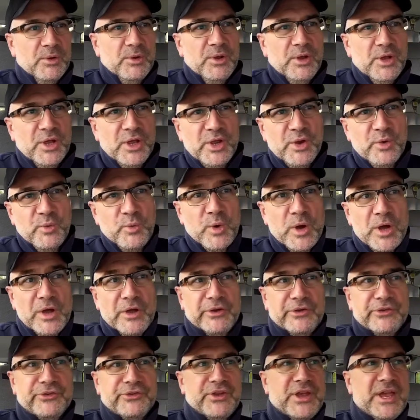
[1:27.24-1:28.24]
who
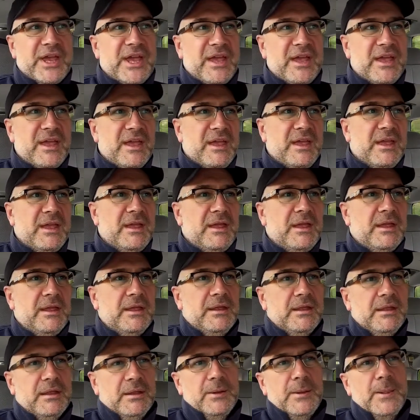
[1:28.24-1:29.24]
works there
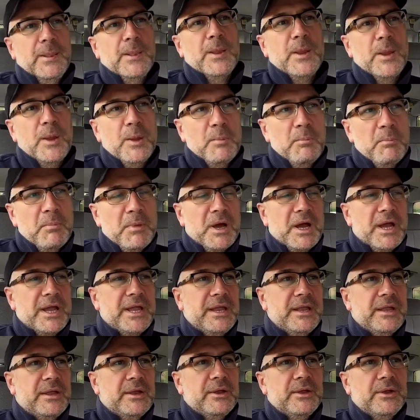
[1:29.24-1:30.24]
might
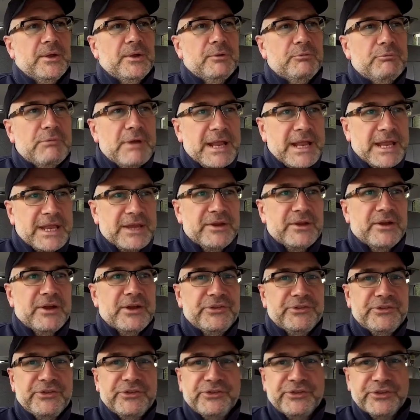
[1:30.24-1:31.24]
recognise
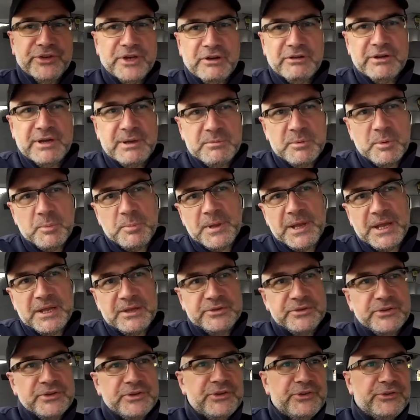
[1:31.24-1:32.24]
the scenario I'm about to
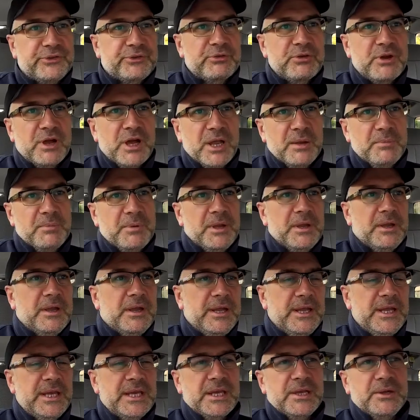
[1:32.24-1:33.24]
describe,
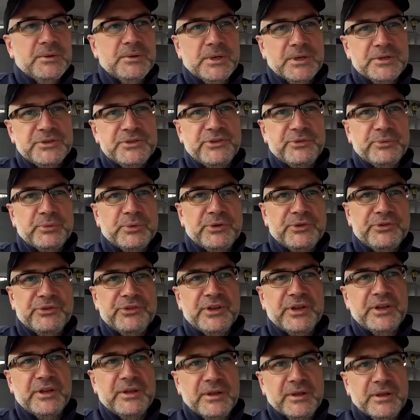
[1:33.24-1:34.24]
you know, I just want to,
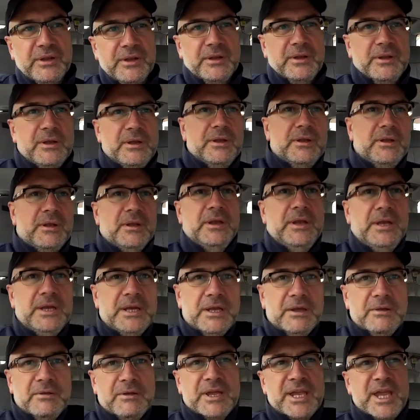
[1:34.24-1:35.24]
you know,
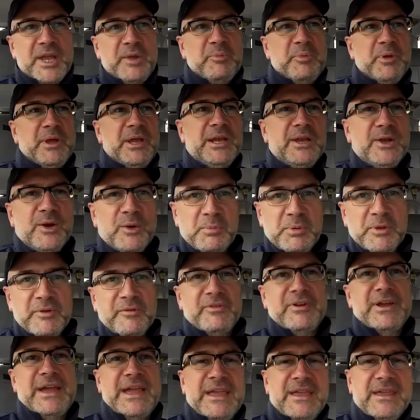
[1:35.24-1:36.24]
keep it a little bit
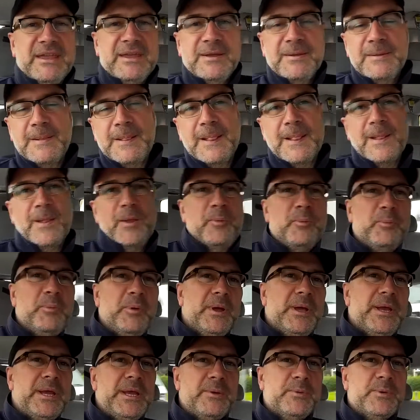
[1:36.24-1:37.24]
vague. But
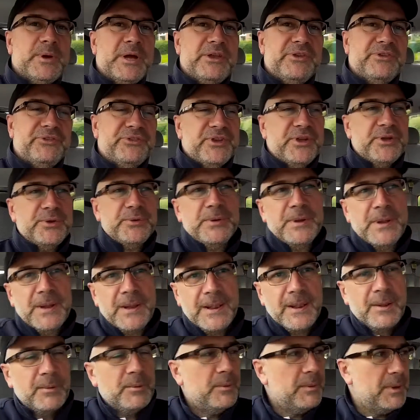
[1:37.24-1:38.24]
anyway, so
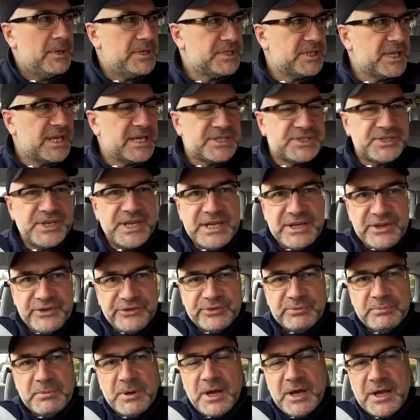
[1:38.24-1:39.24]
we went to get Tina
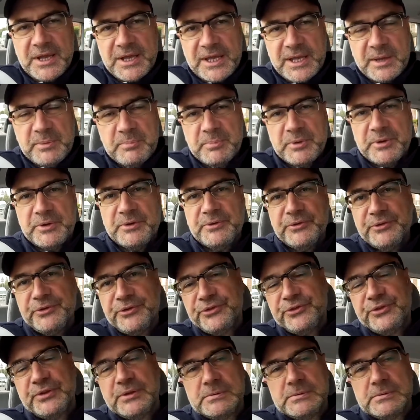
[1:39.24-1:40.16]
some hiking boots,